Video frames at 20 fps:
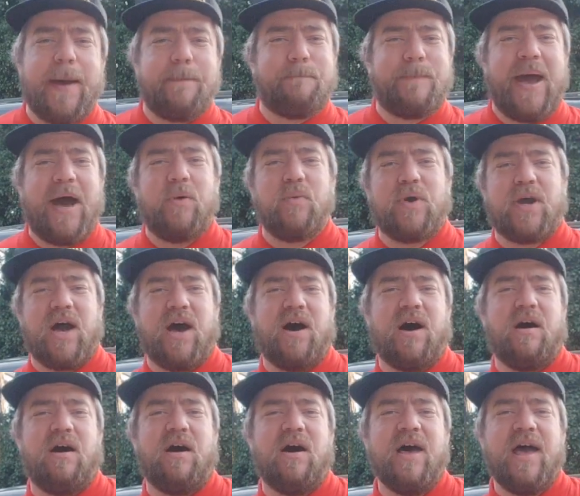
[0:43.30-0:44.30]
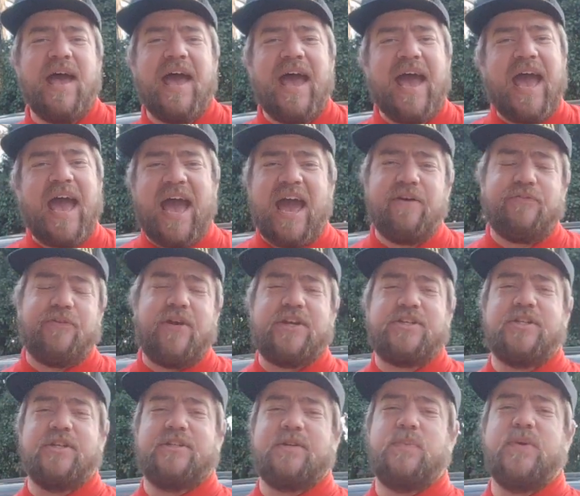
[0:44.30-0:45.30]
about car air
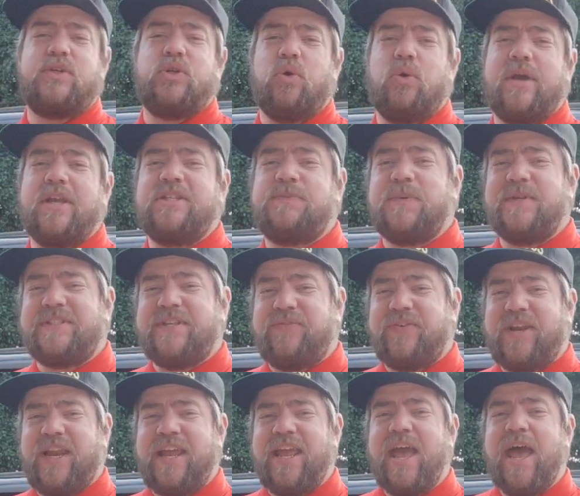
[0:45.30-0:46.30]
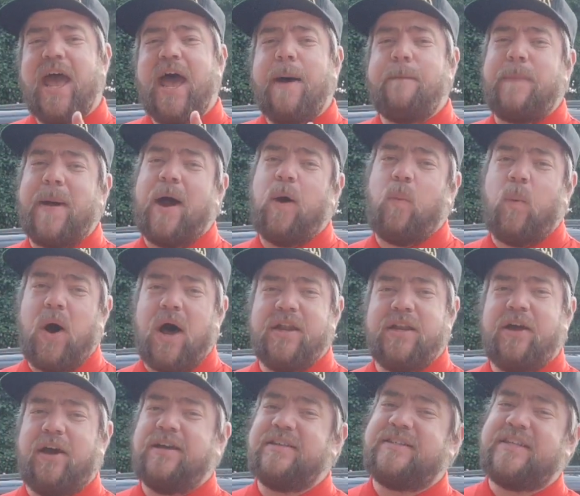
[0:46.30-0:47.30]
fresheners, and we're talking specifically about one
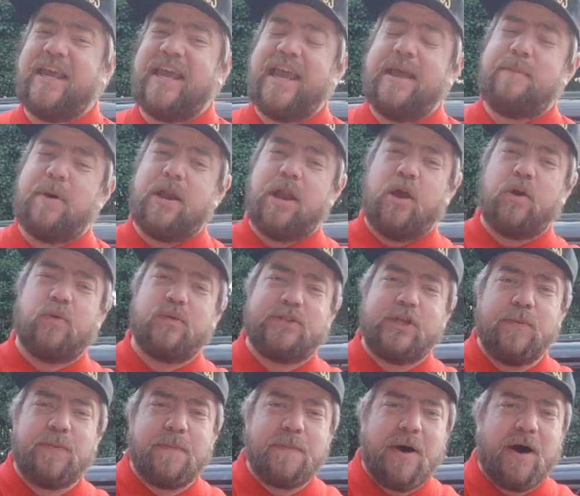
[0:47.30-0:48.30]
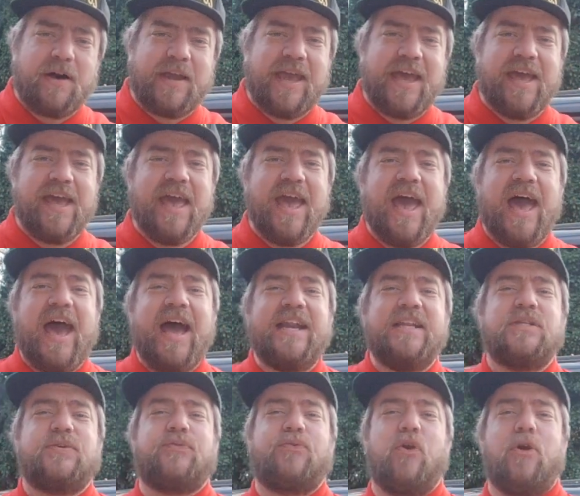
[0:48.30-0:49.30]
that I see in my local supermarket, and
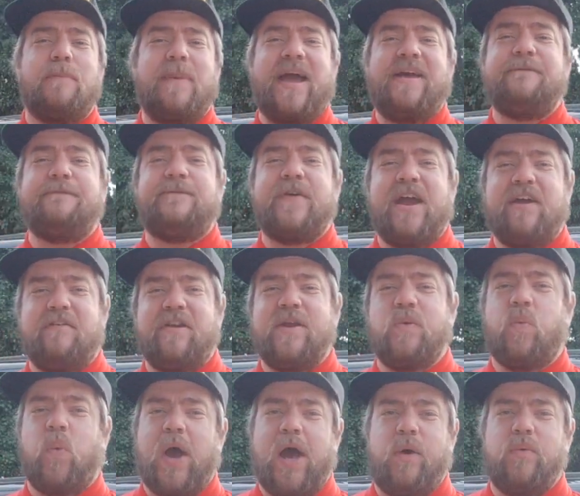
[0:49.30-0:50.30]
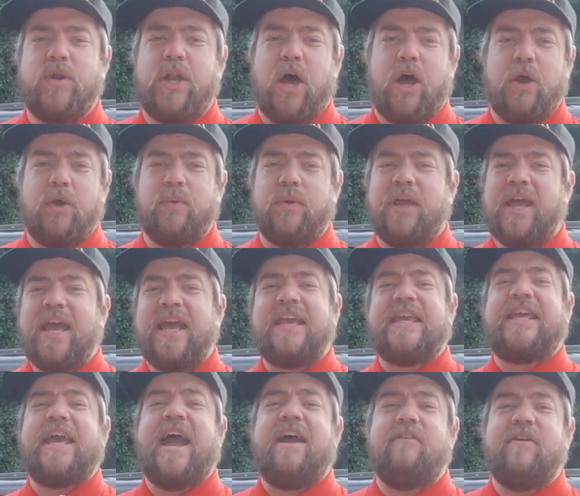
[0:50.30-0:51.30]
it's from a very well-known
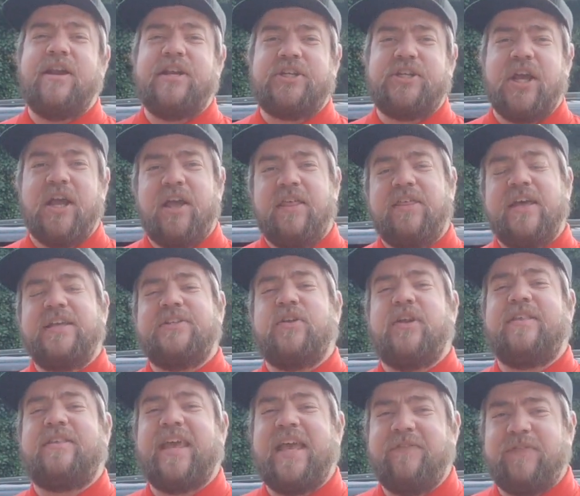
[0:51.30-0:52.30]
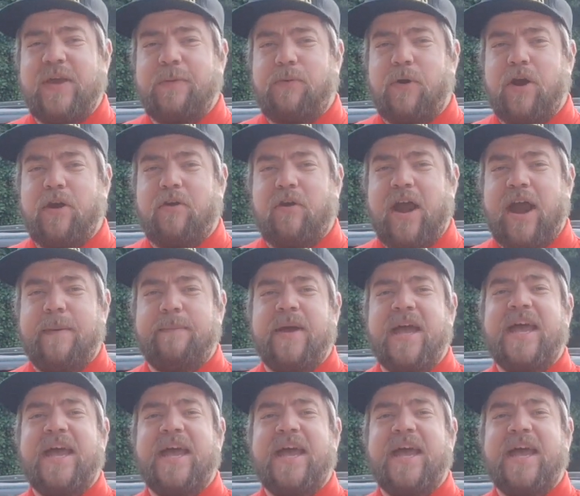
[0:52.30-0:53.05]
garage that is on a TV program,